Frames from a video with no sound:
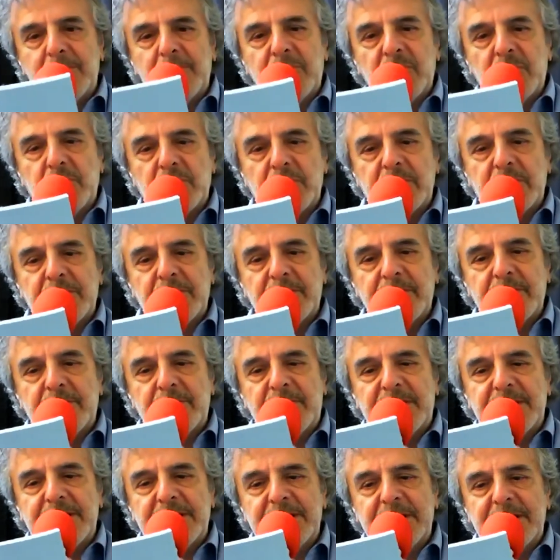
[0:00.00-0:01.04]
book
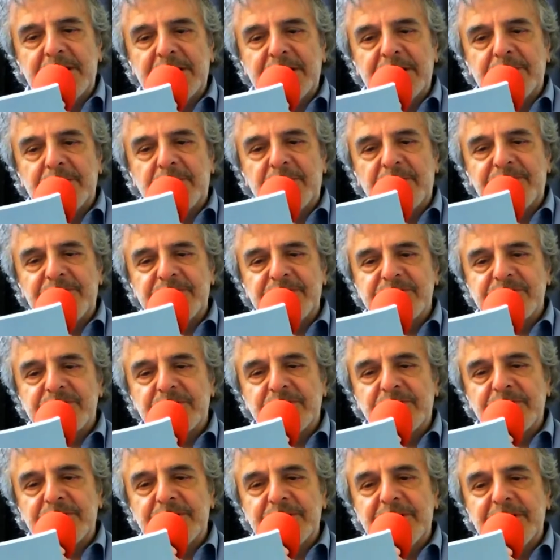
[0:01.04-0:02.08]
by
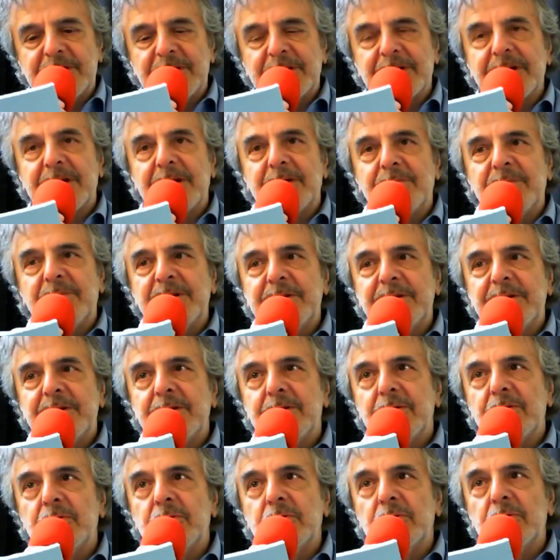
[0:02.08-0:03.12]
Professor Dieter Herrmann,
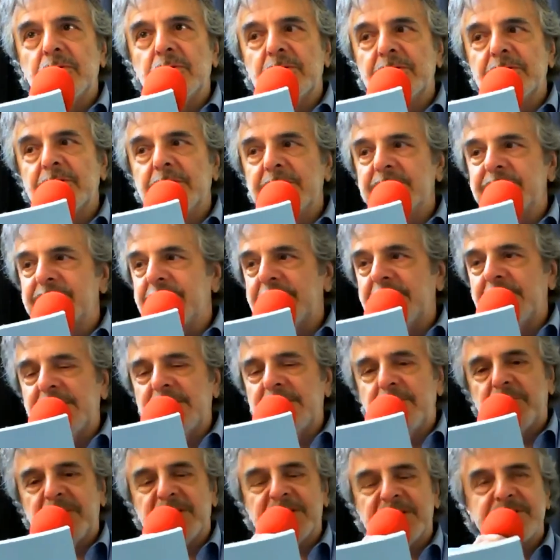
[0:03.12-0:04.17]
who sadly
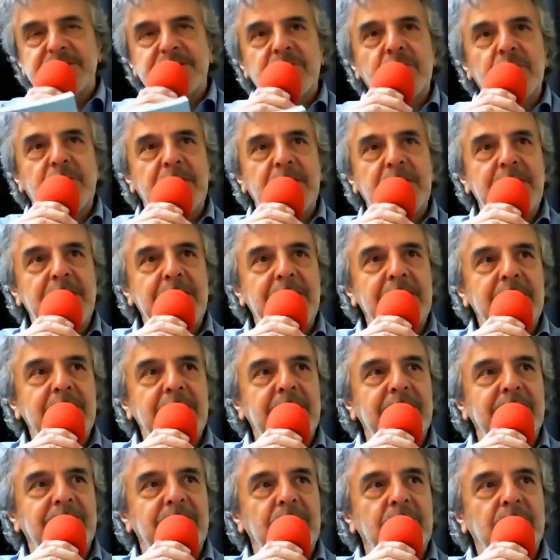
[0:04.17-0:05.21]
passed away
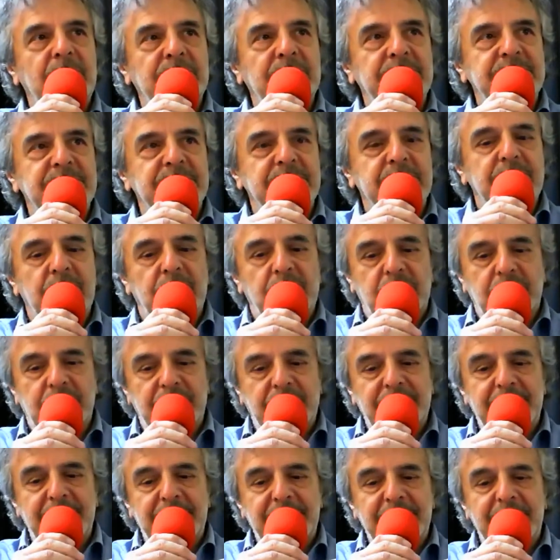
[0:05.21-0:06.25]
a few months ago.
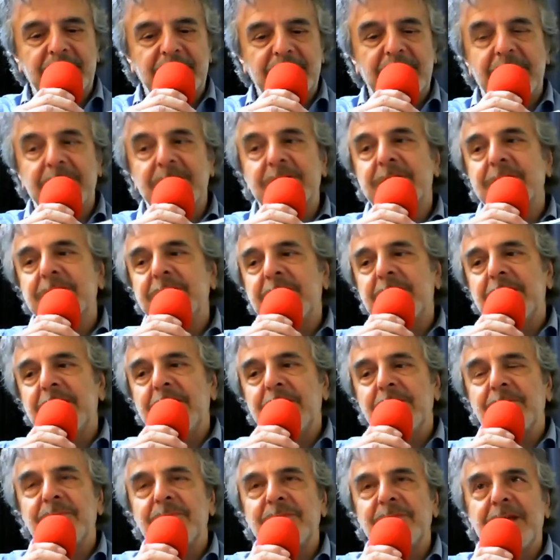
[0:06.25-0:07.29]
Okay, thank
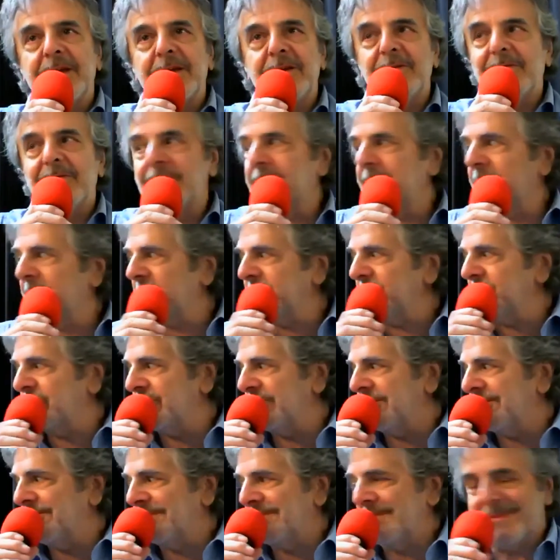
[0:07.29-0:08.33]
you. Thank you very much.
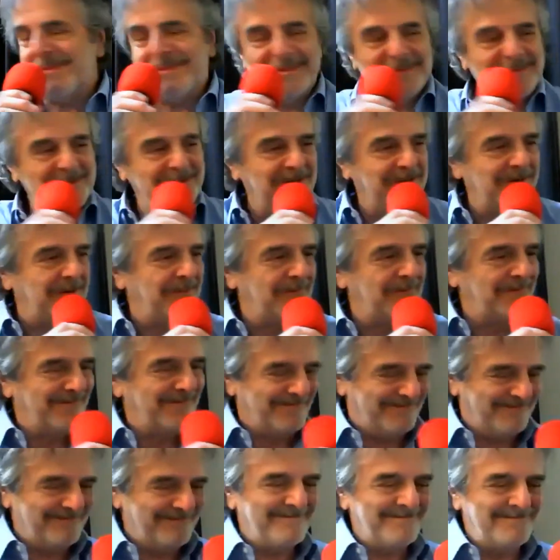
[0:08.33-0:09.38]
Good,
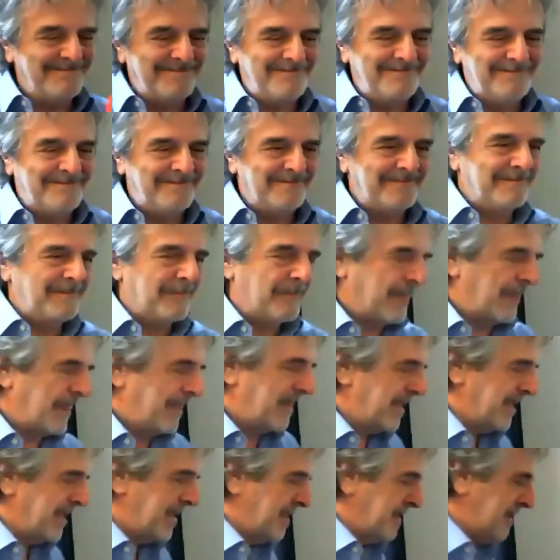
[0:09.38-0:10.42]
excellent. So the
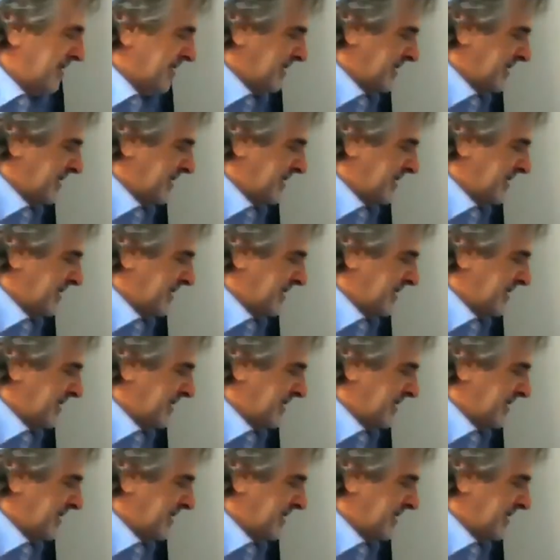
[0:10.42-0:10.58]
next